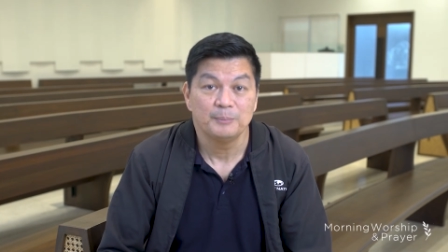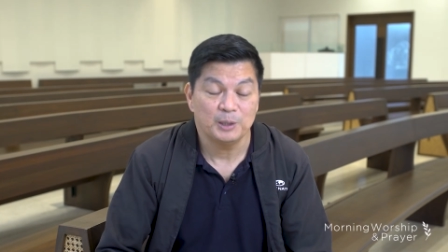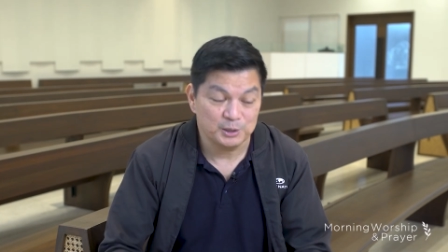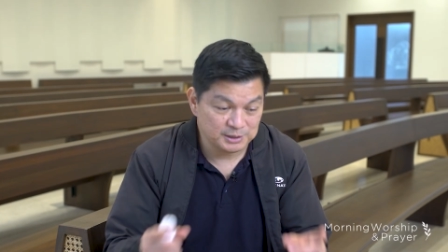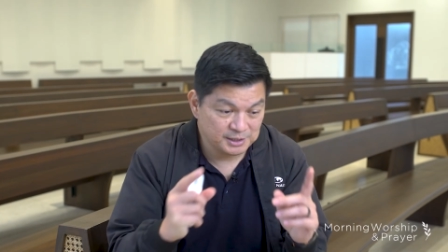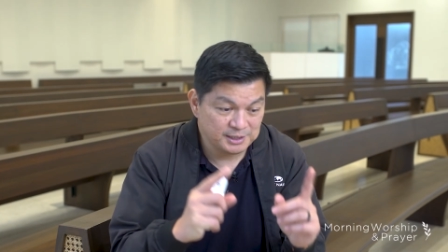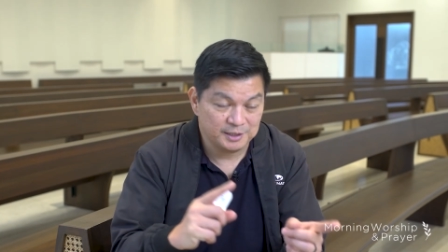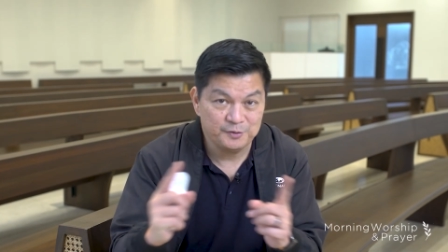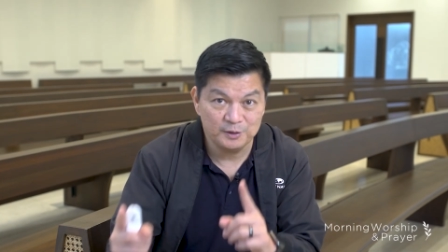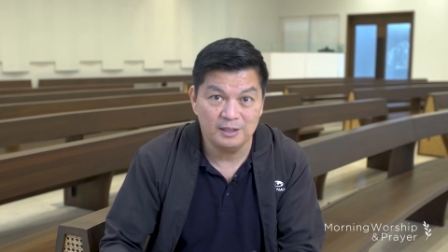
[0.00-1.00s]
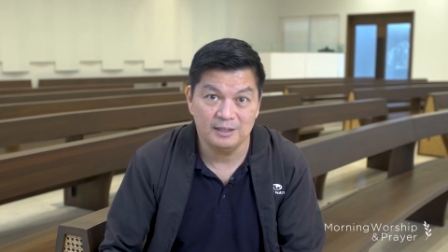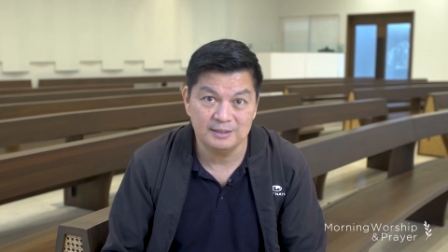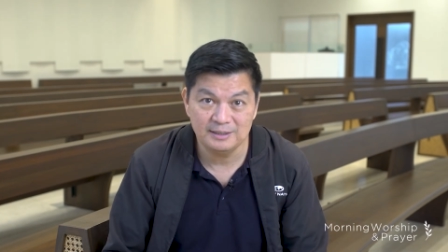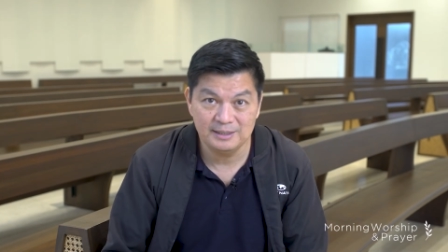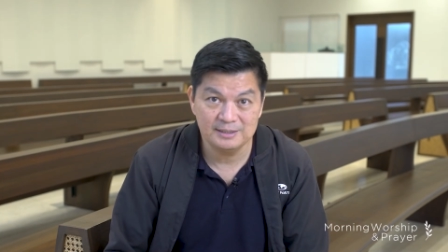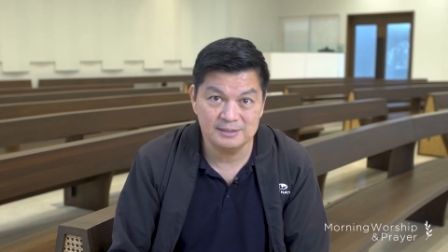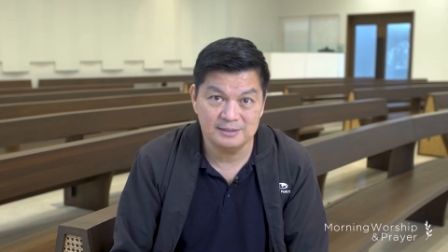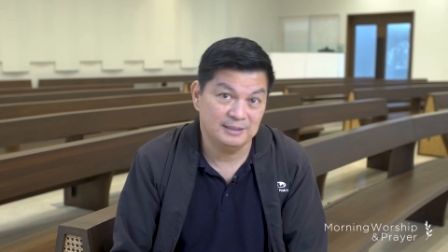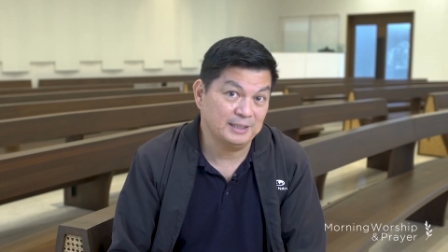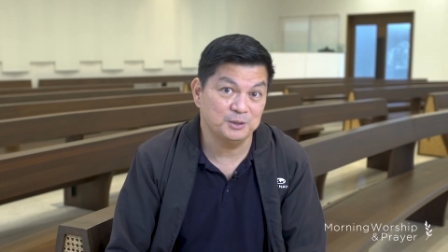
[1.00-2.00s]
Because a cheerful heart
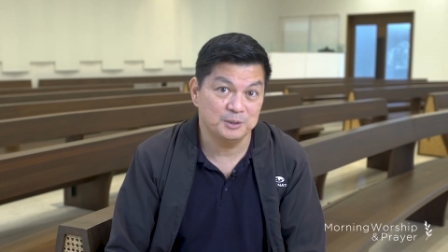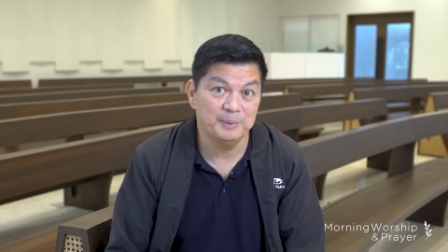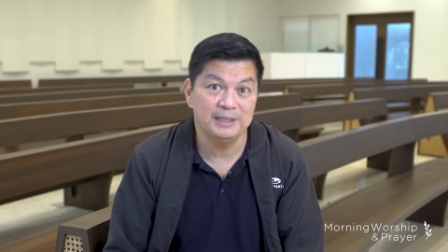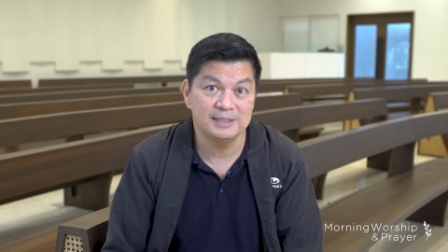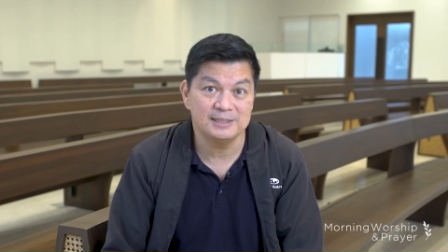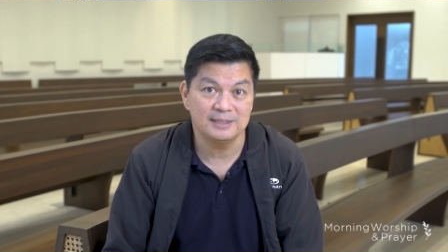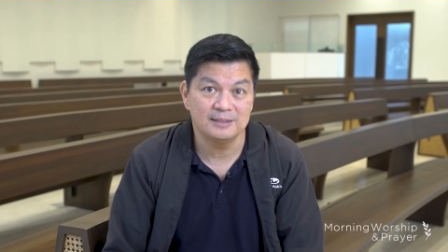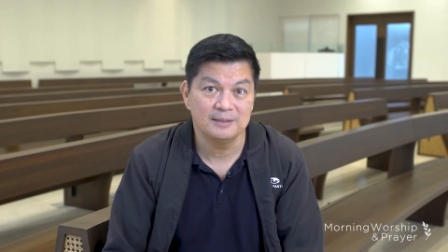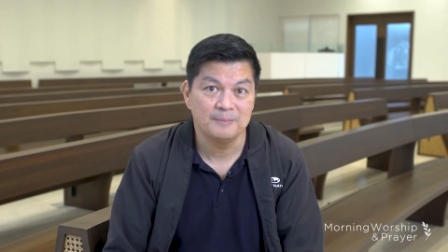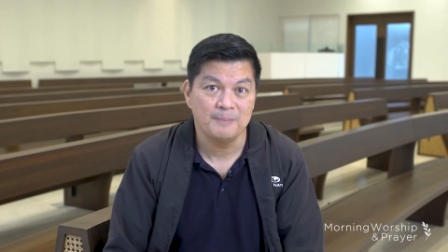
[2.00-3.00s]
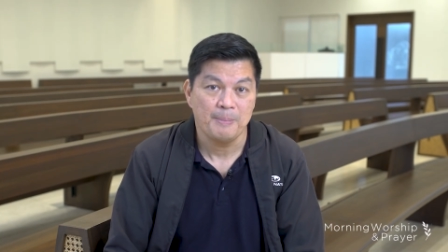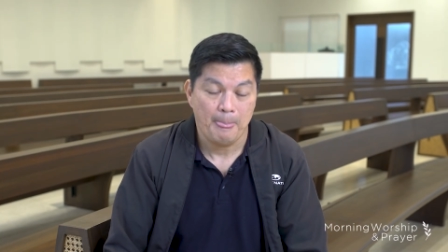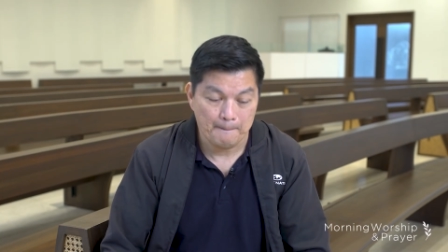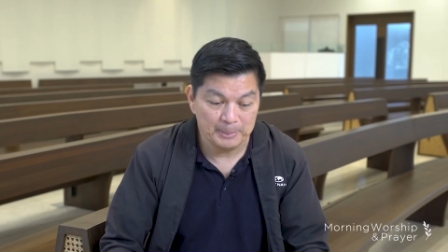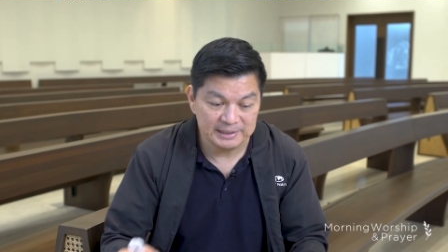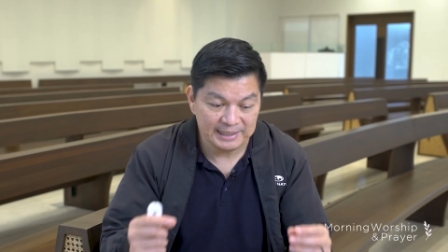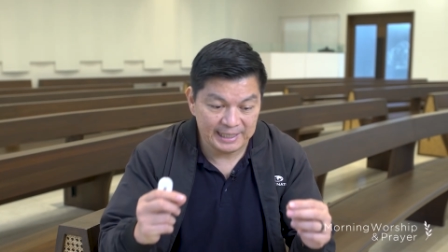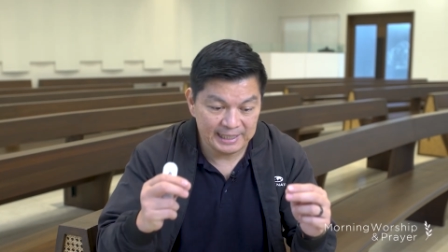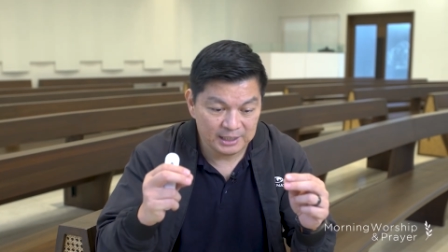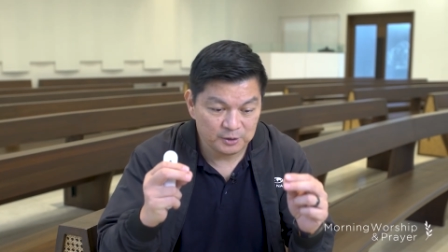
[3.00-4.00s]
is like good medicine, but
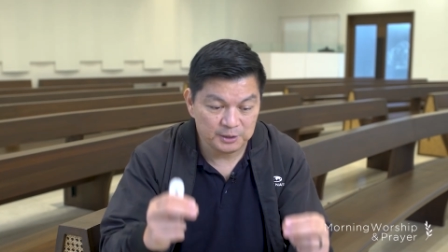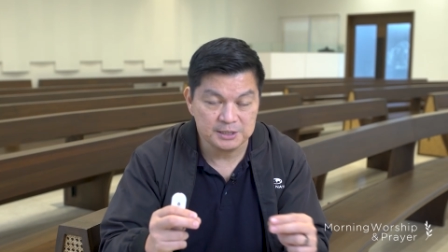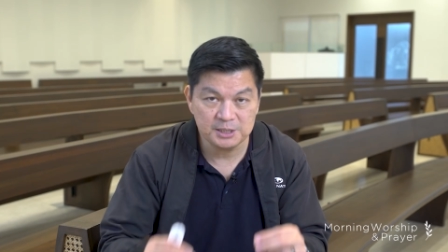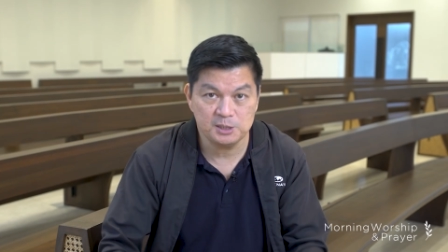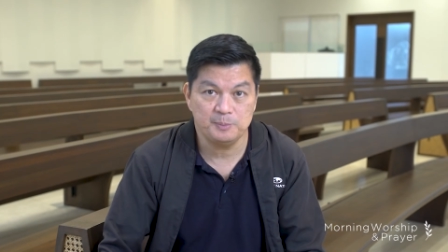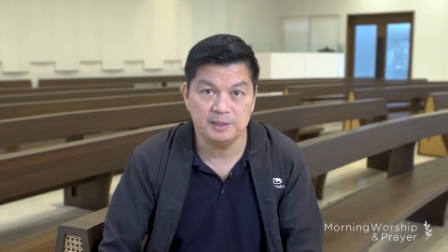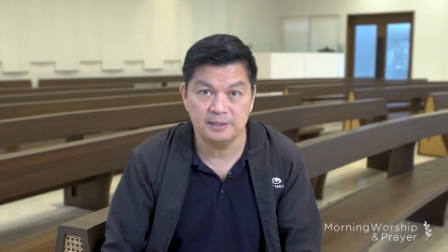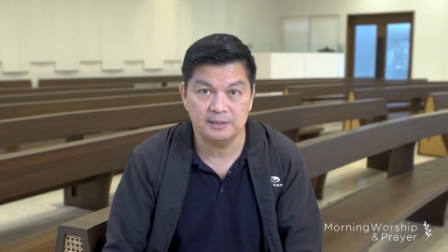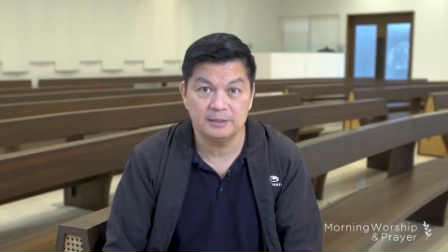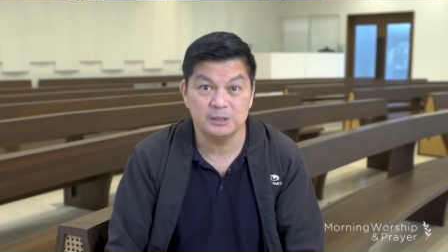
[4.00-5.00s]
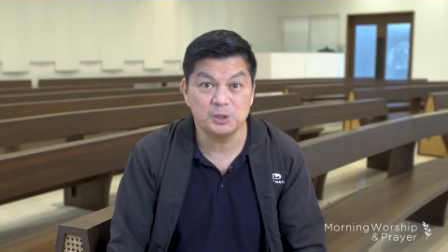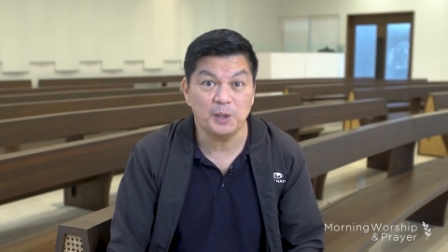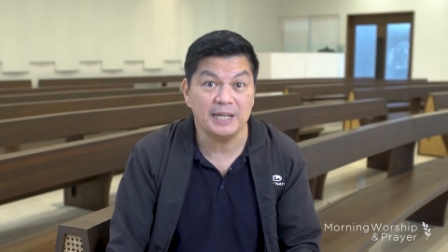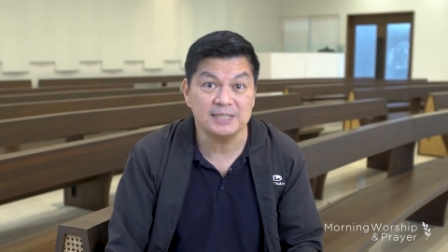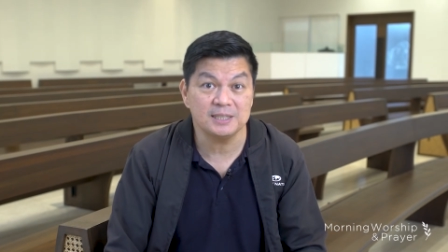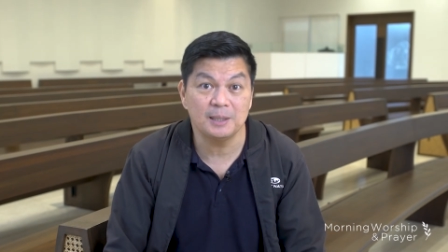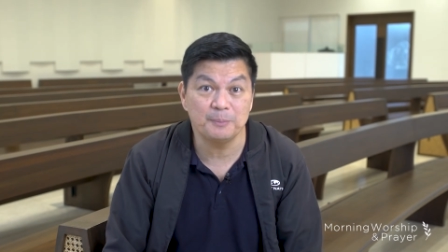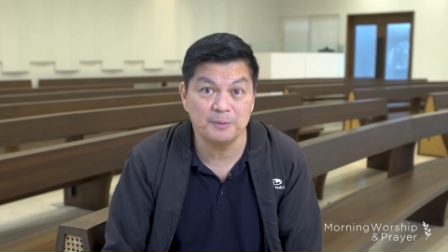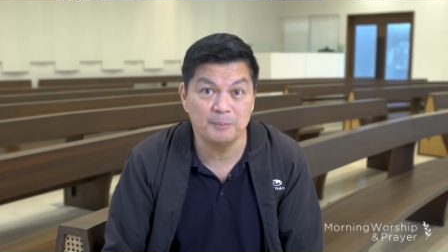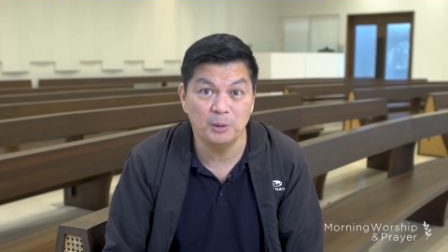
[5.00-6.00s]
a crushed spirit dries up
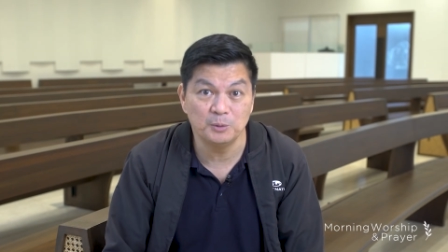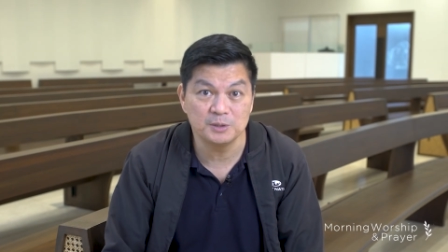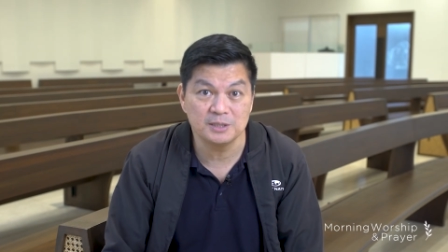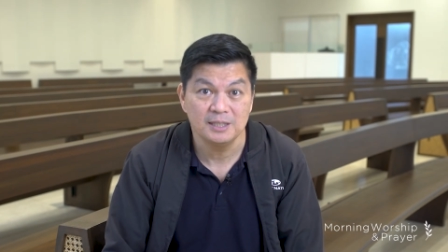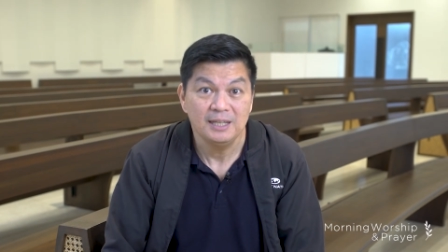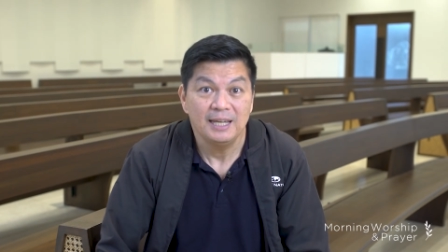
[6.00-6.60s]
the bones.